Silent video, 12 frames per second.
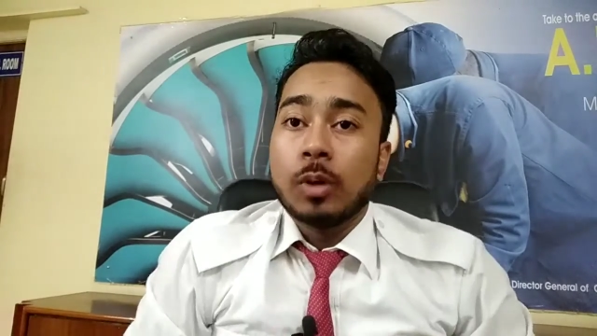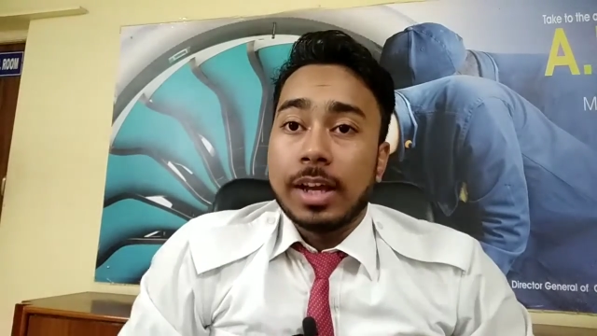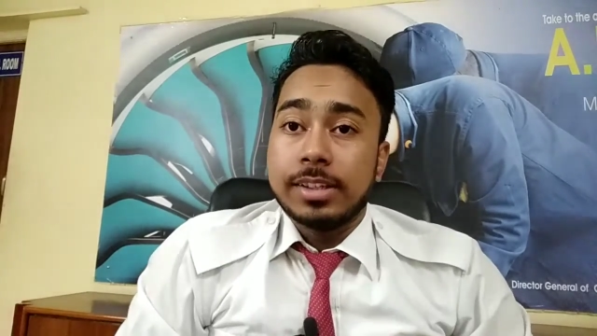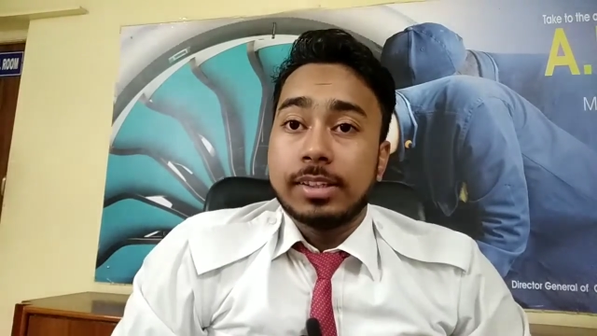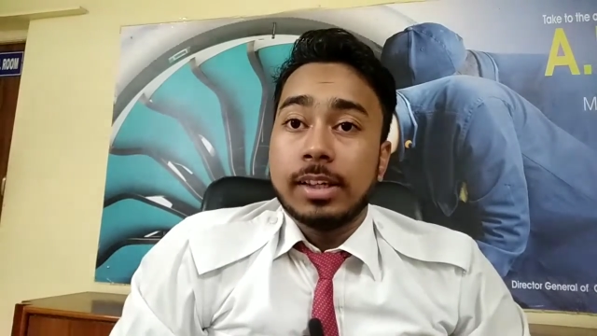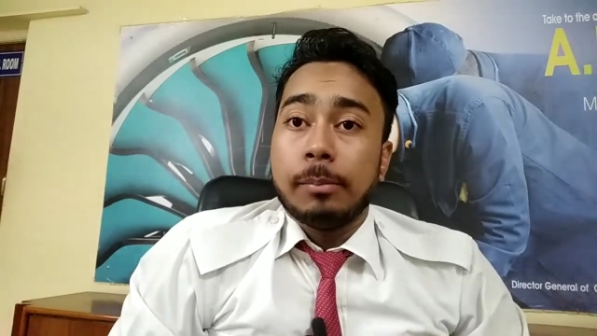
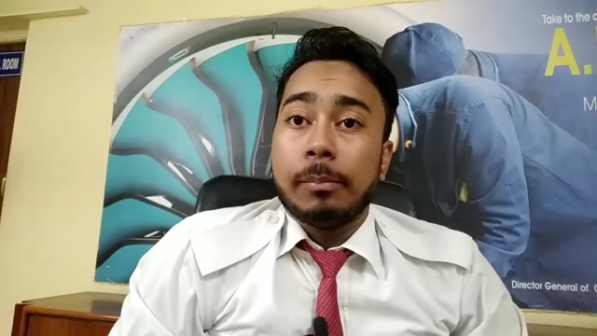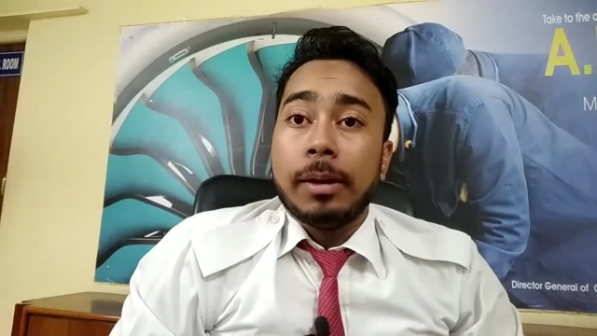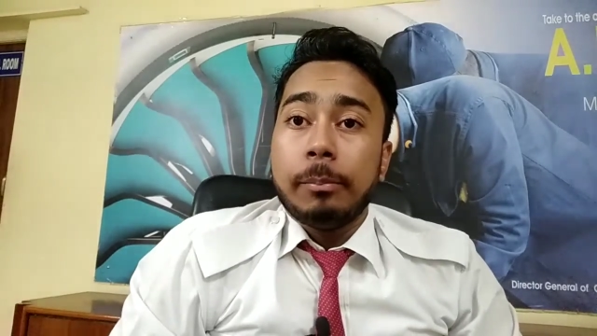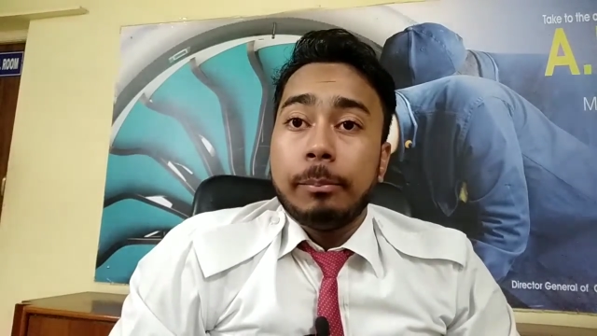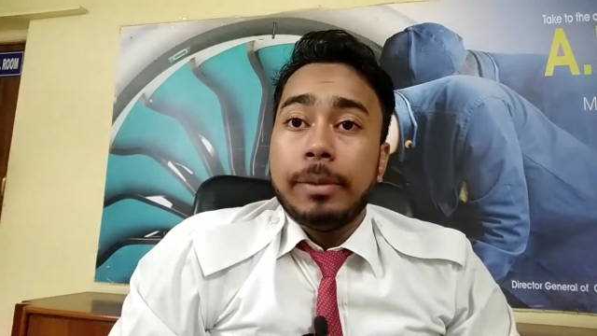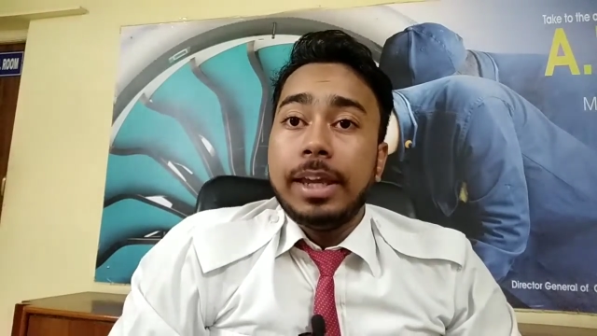Guys, my
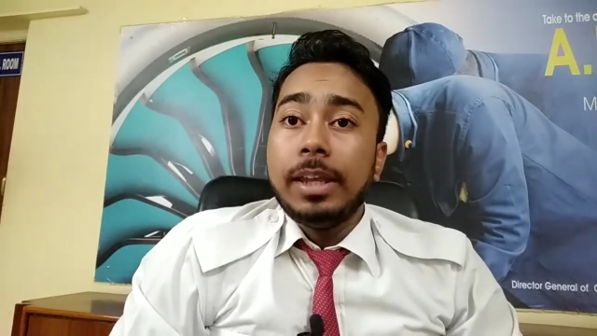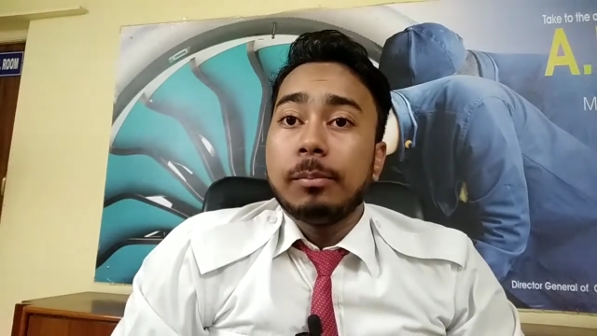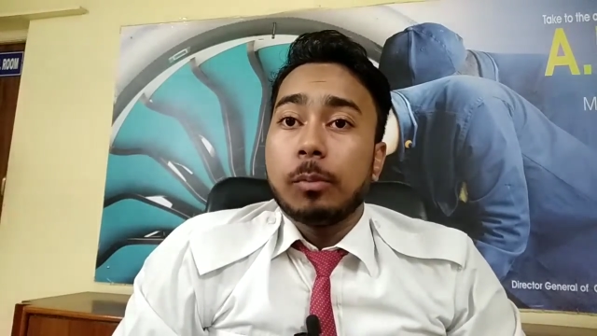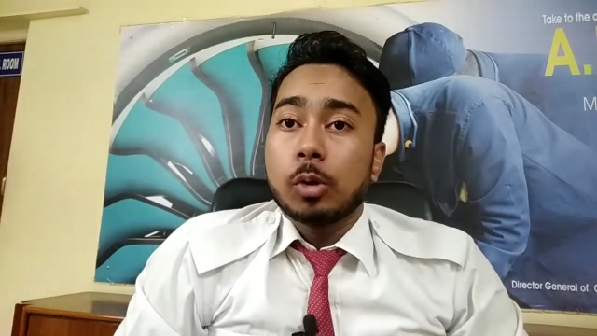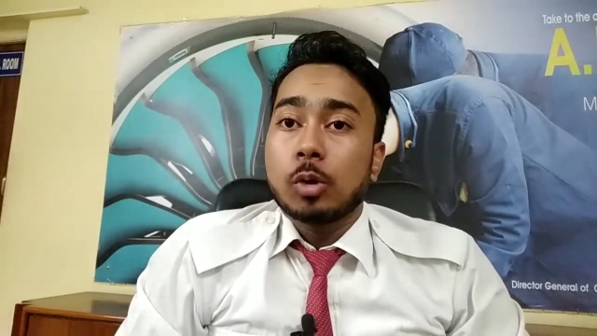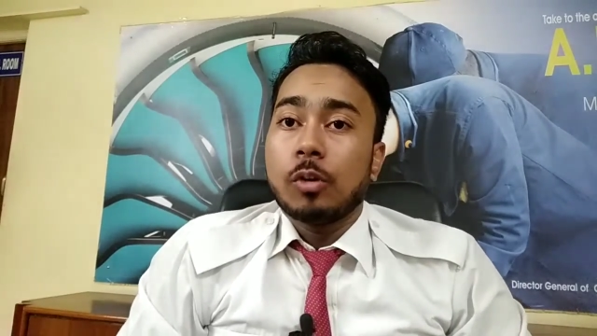main
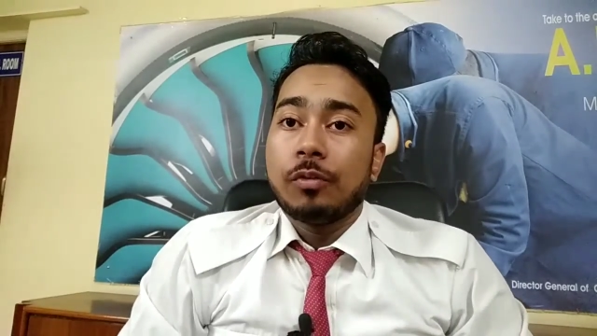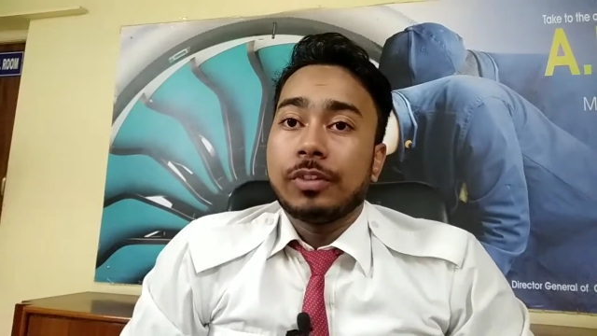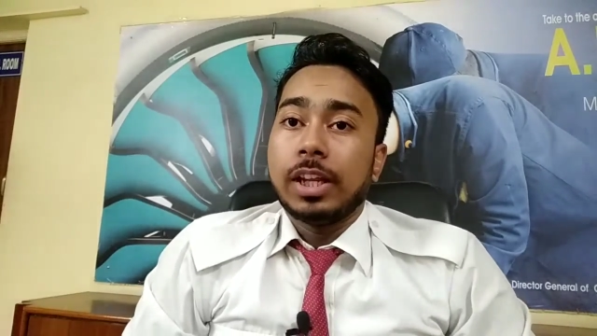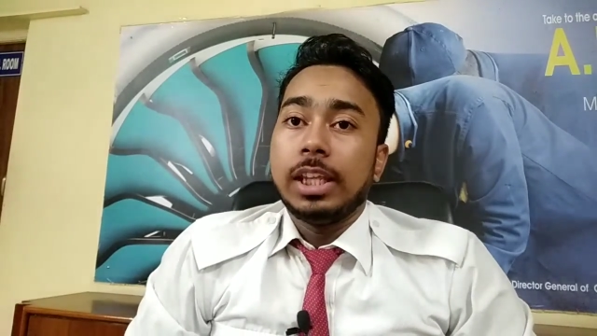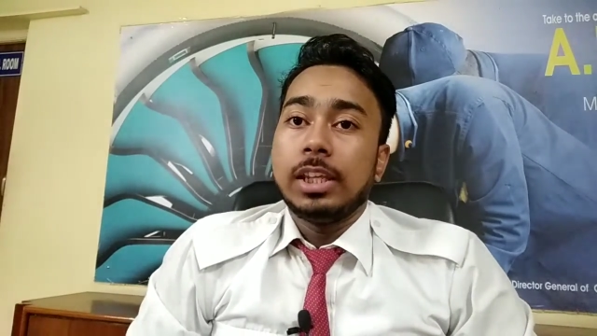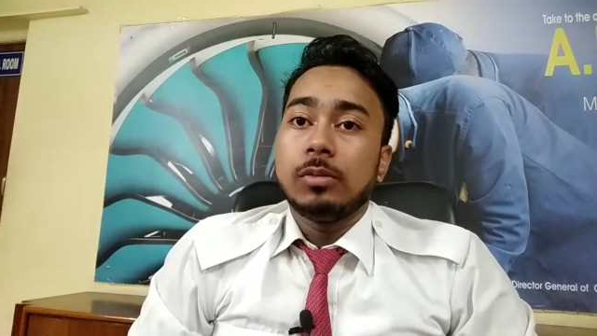motto of
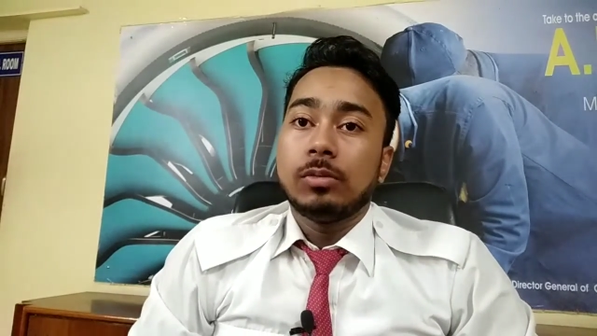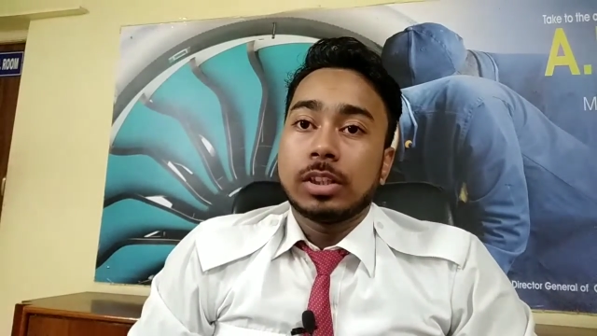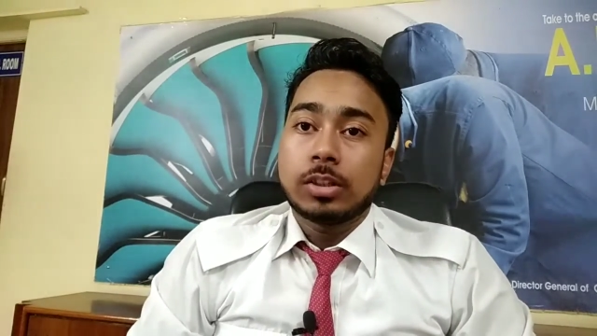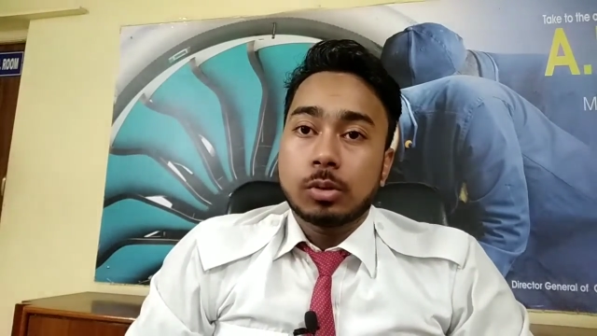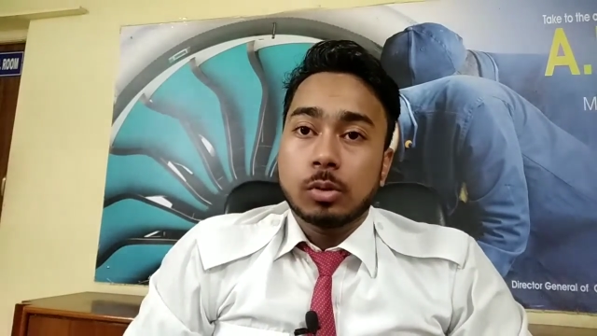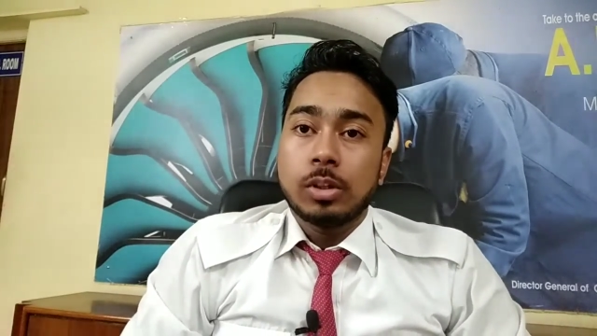telling you the
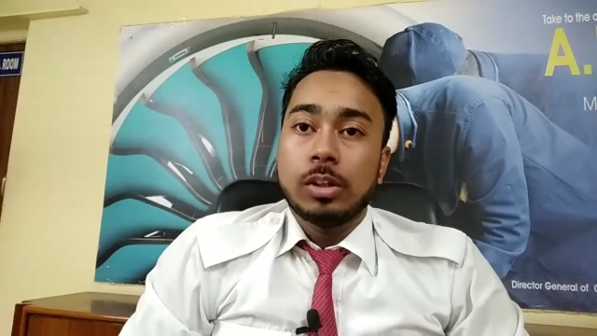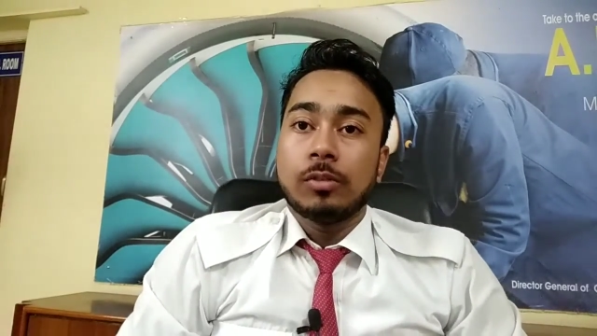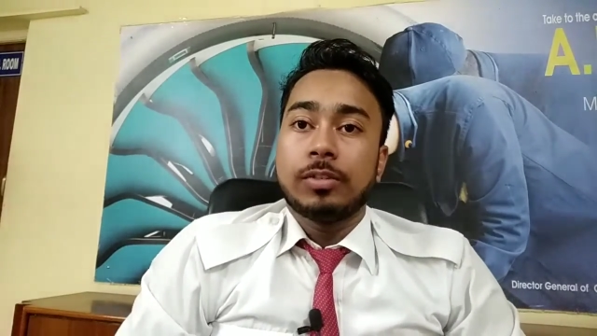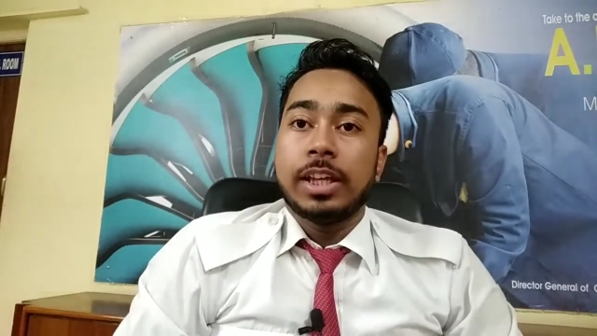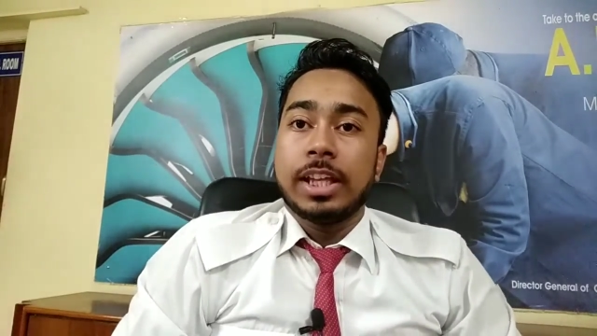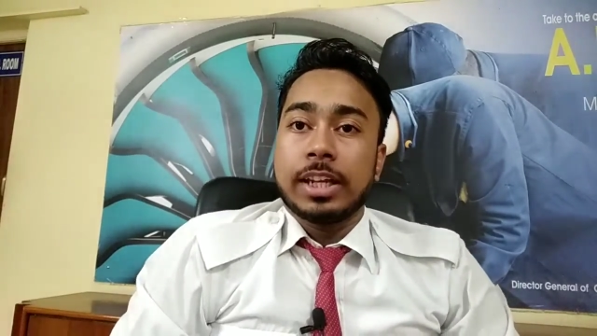story
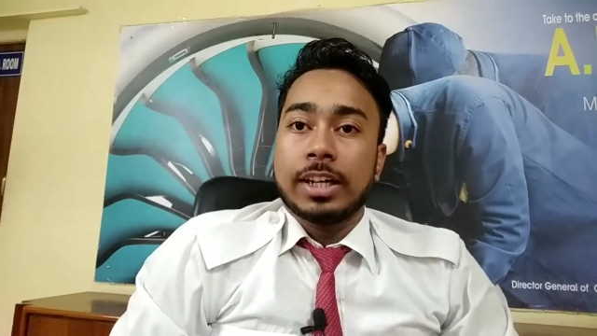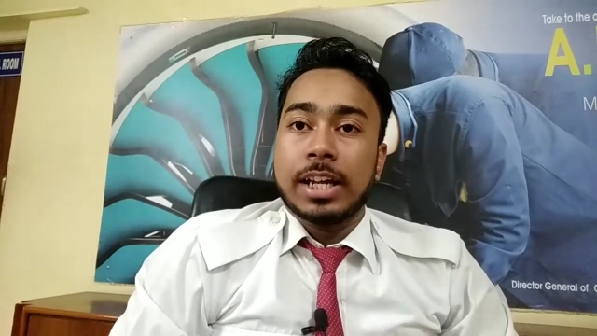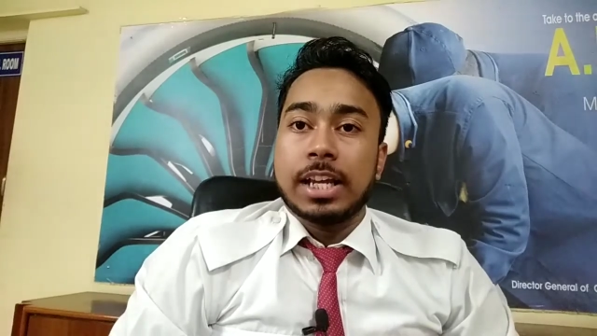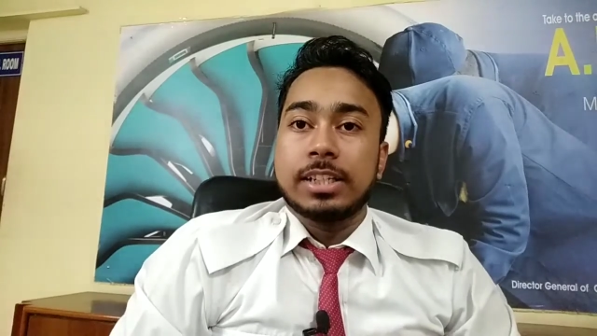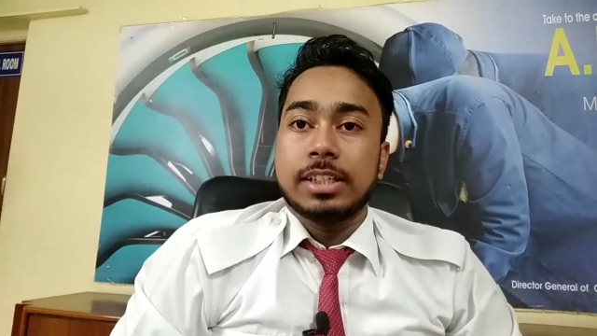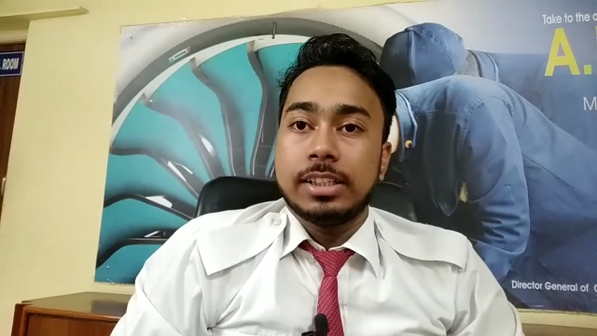of the air
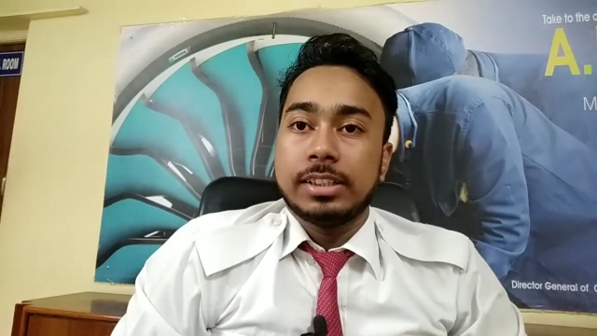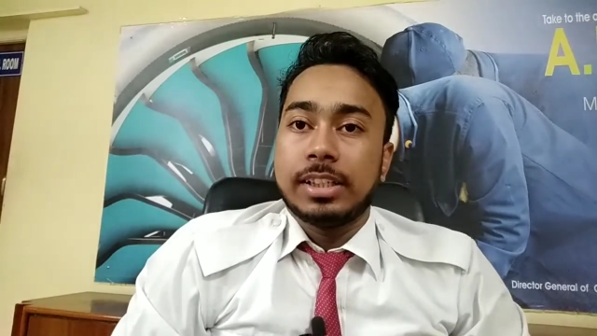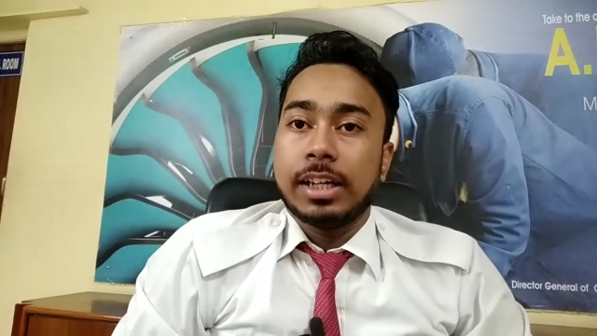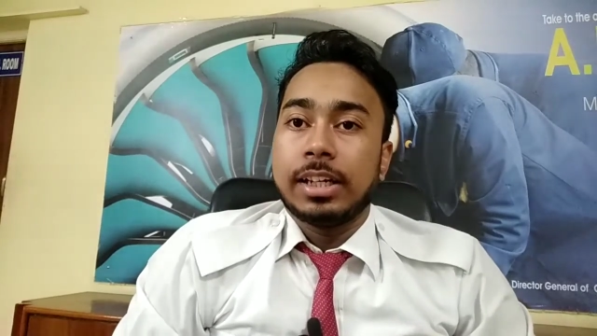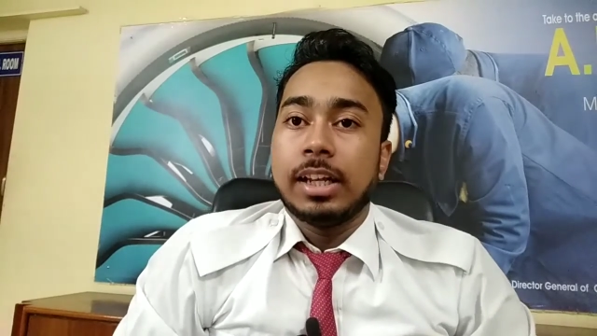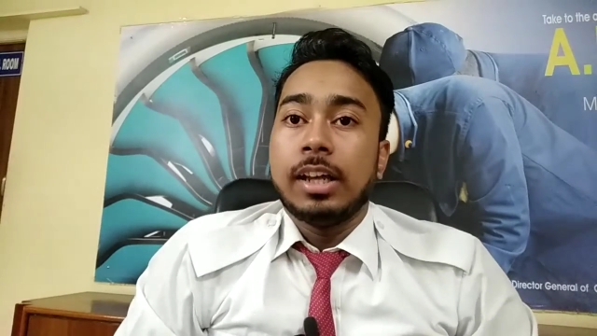crash is
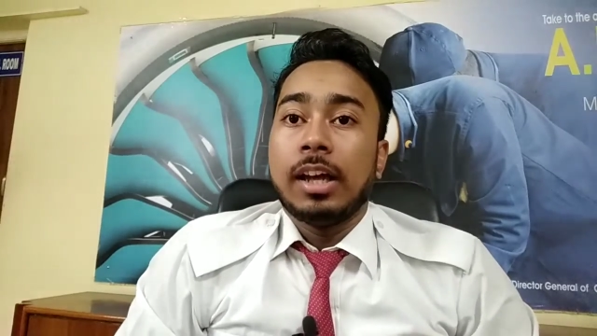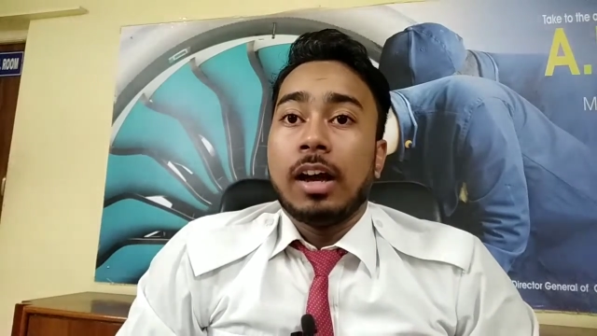that